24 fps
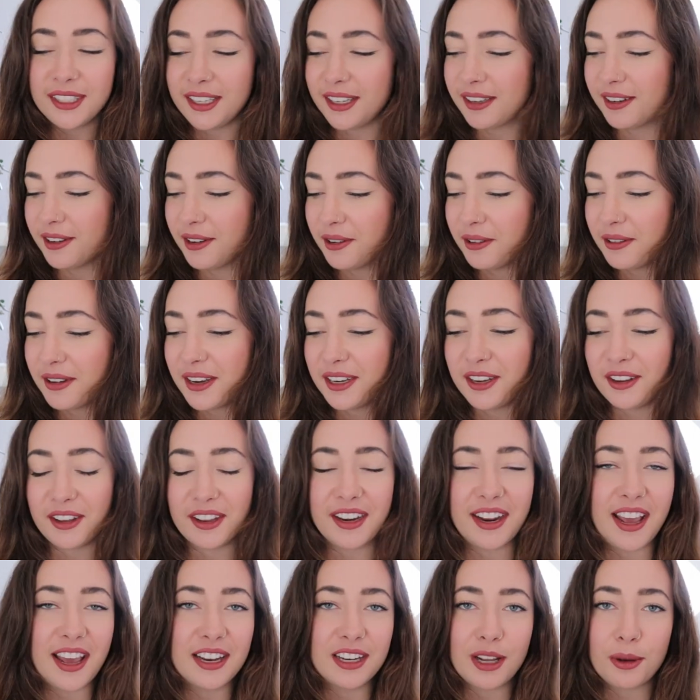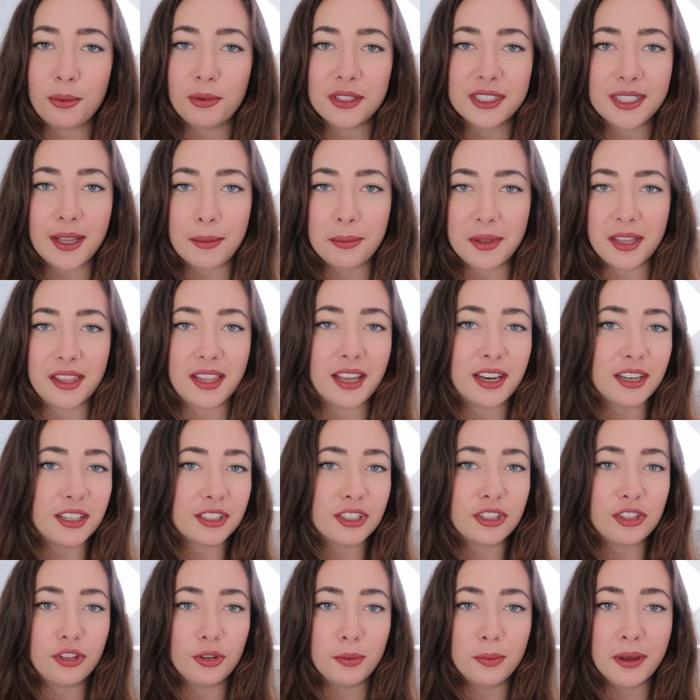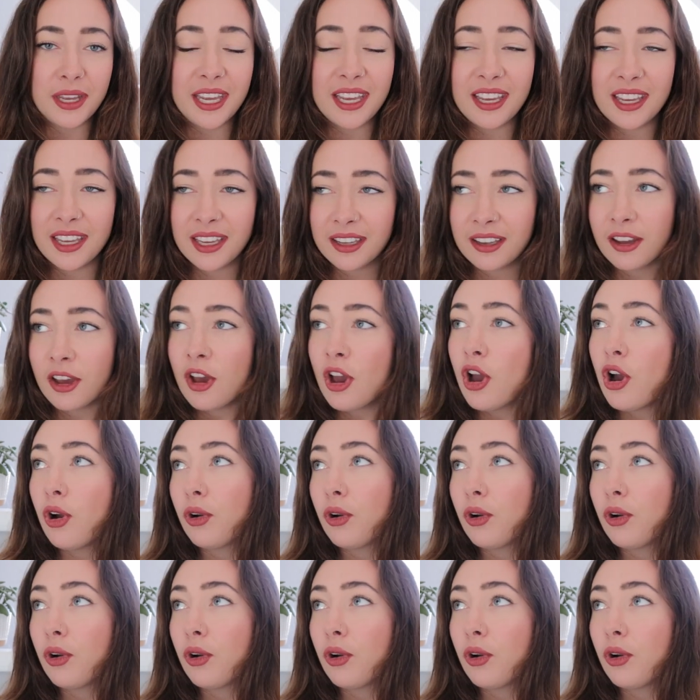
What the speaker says: you know, and you're gonna end up with something that is too big